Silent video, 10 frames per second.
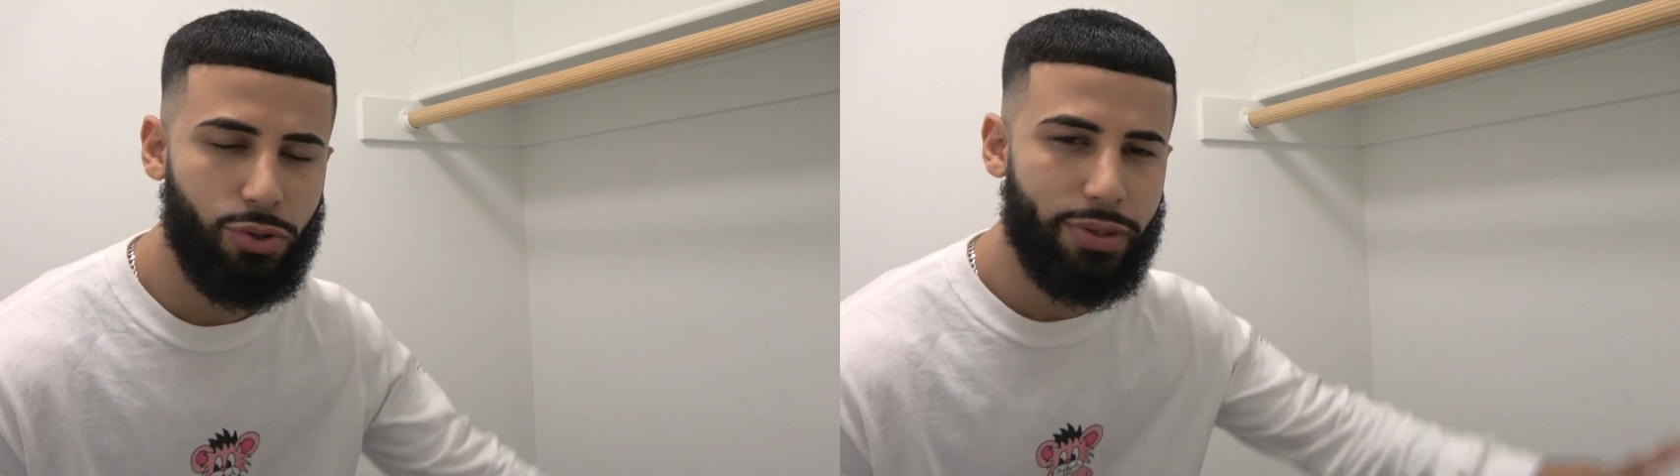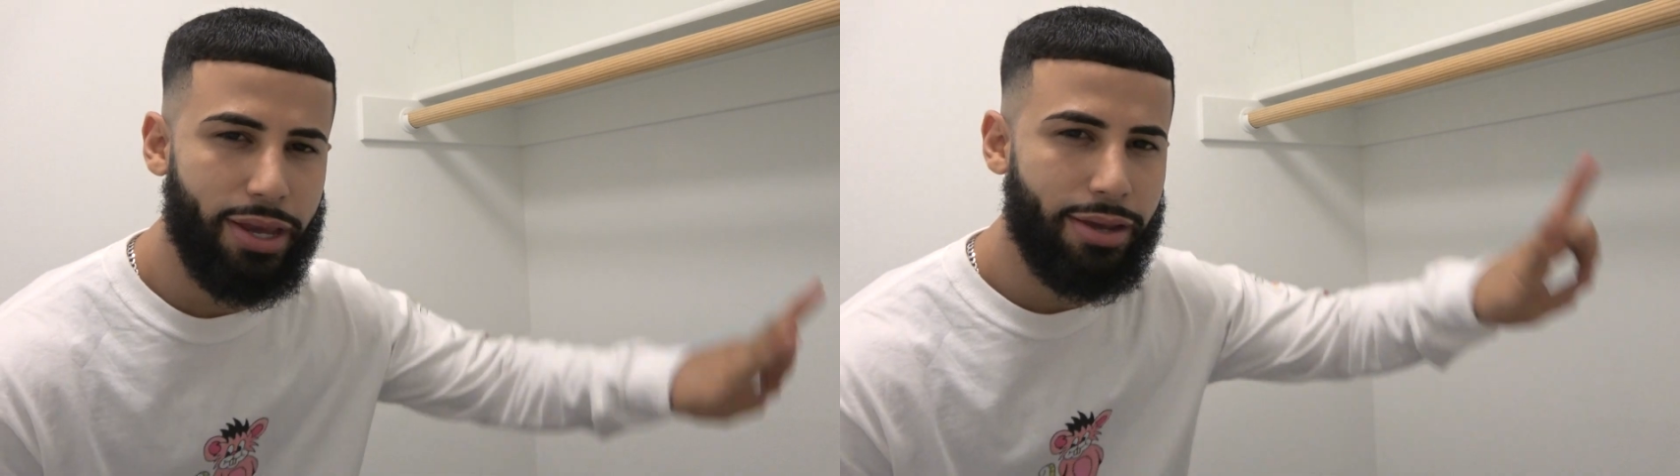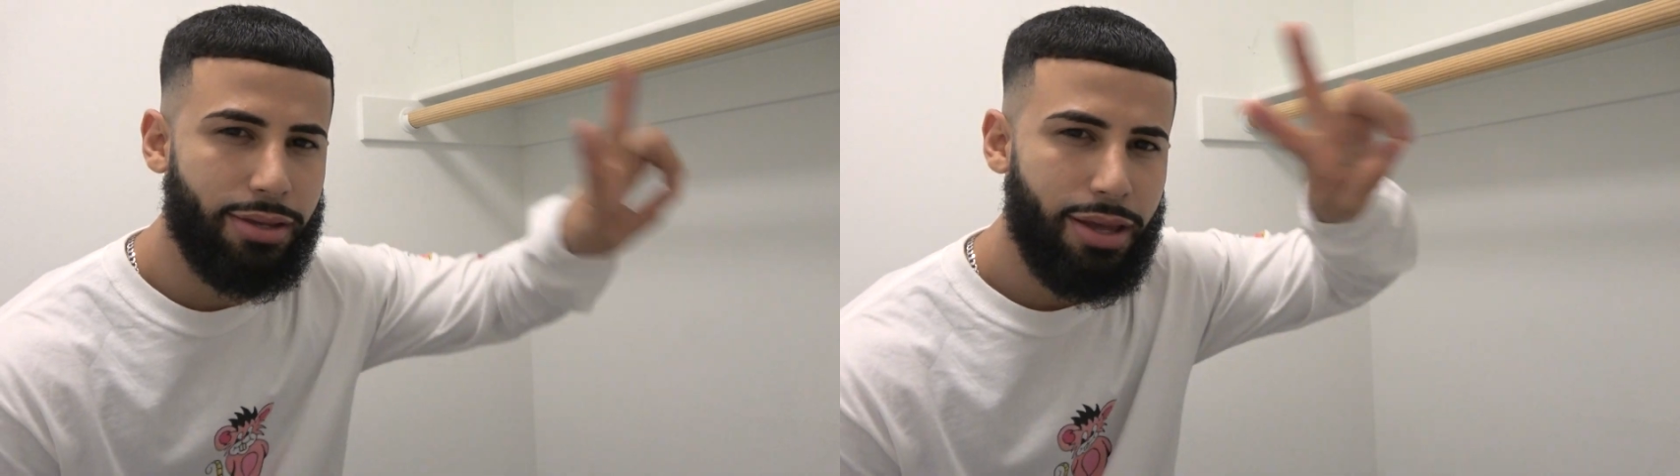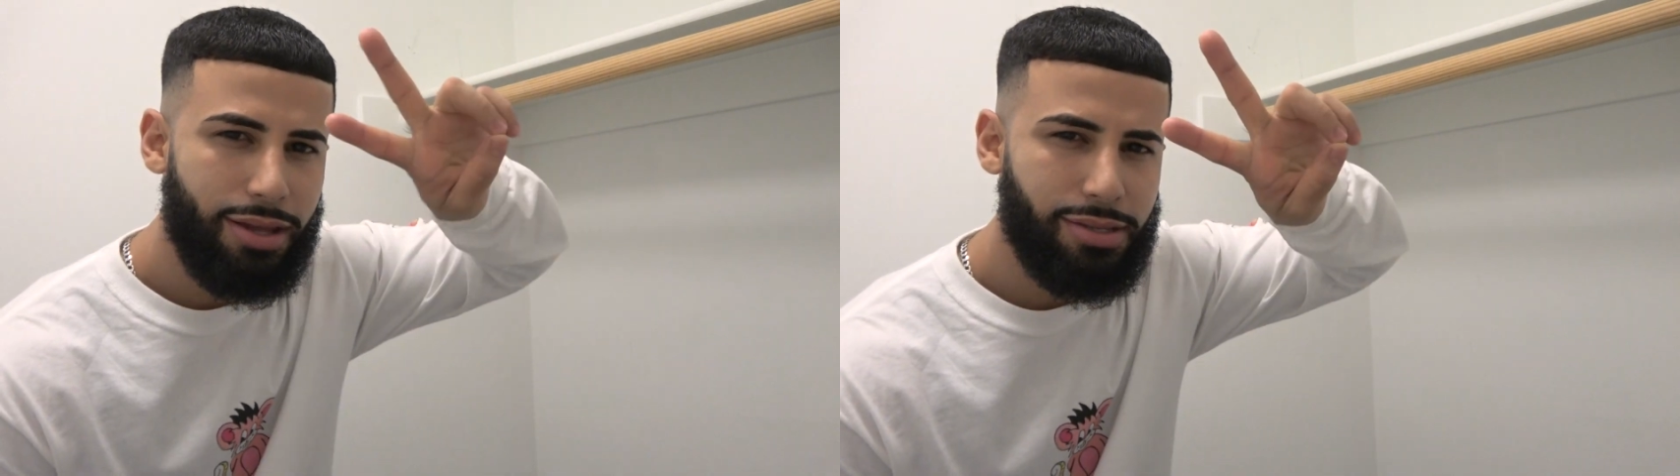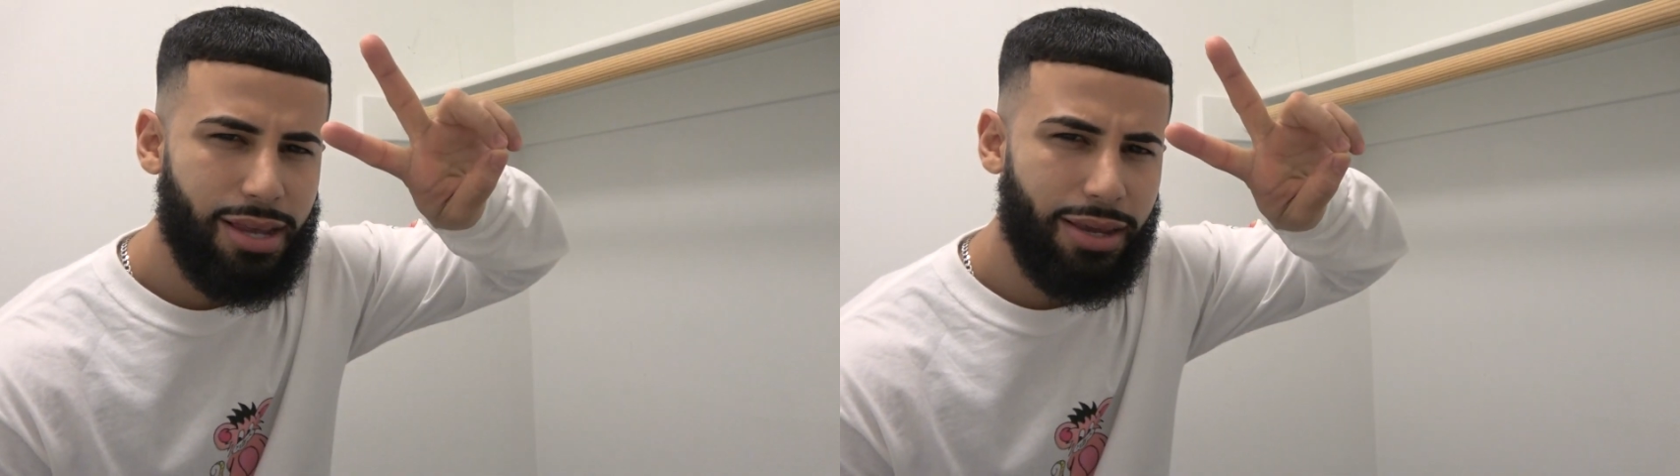Doomie Gang,
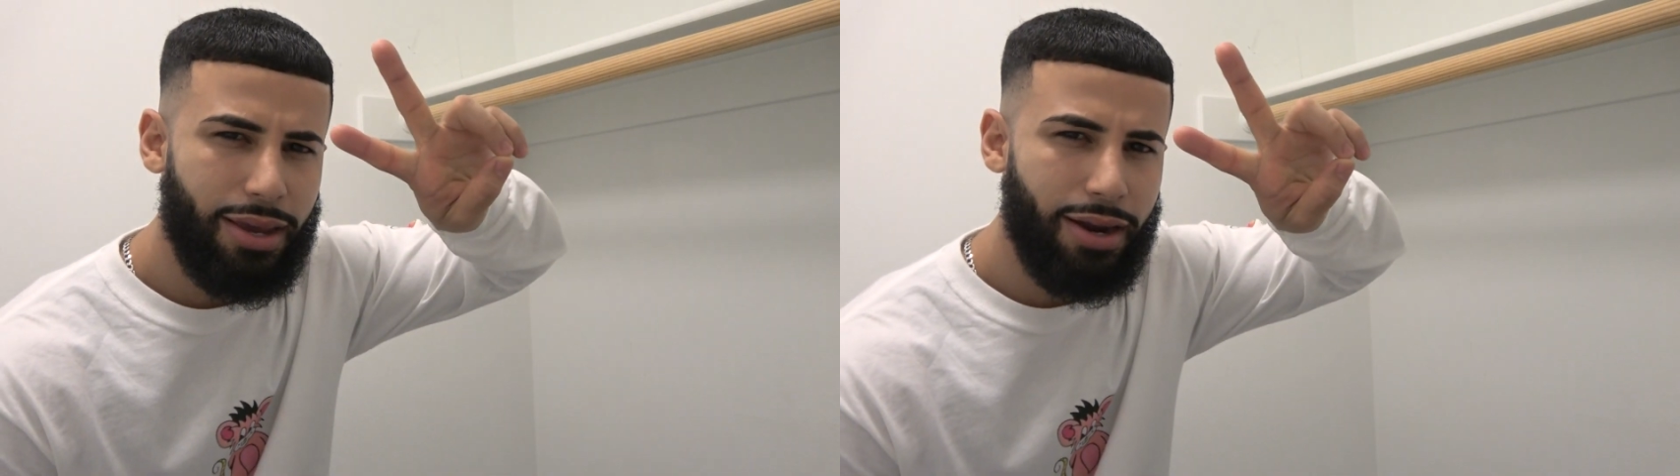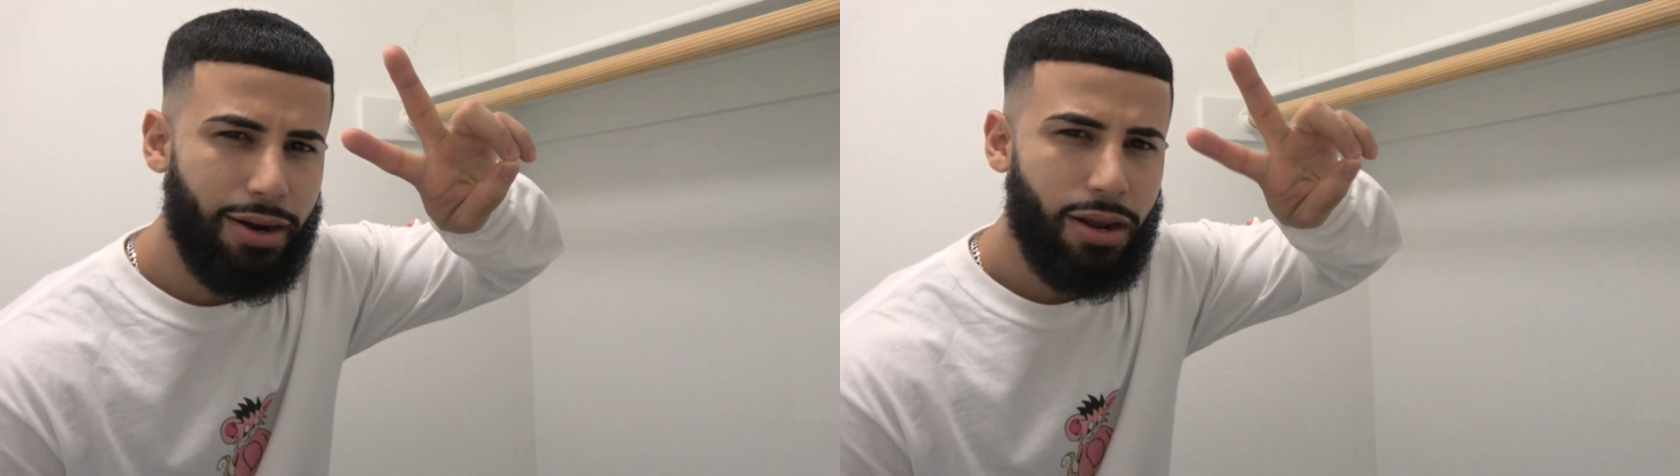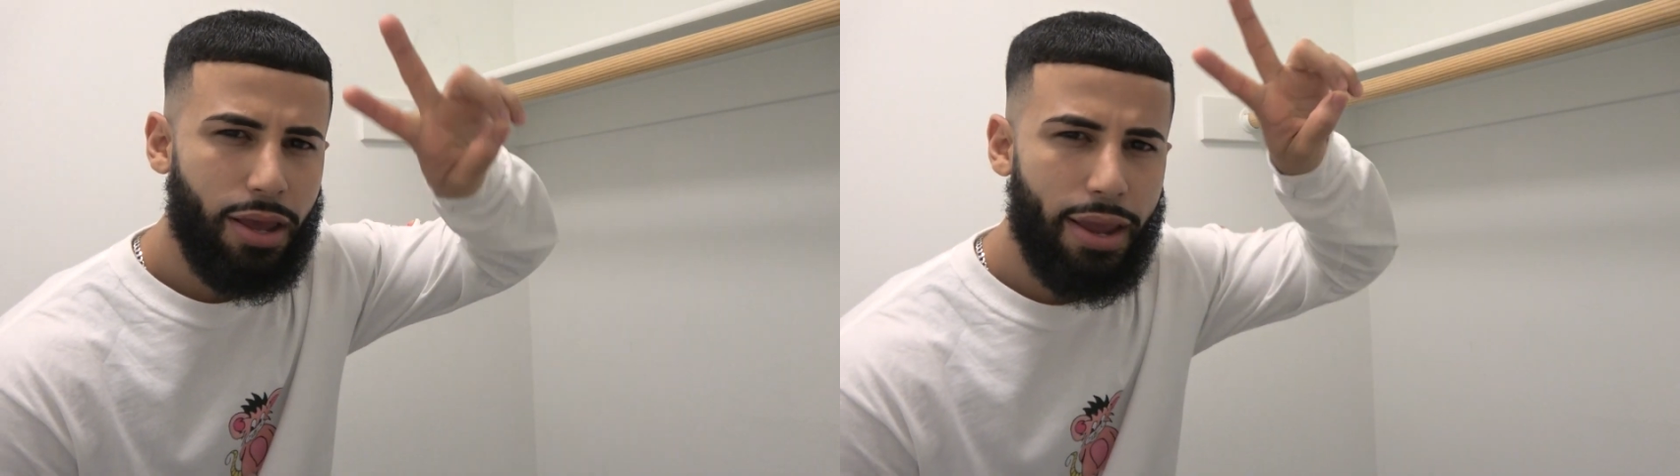take care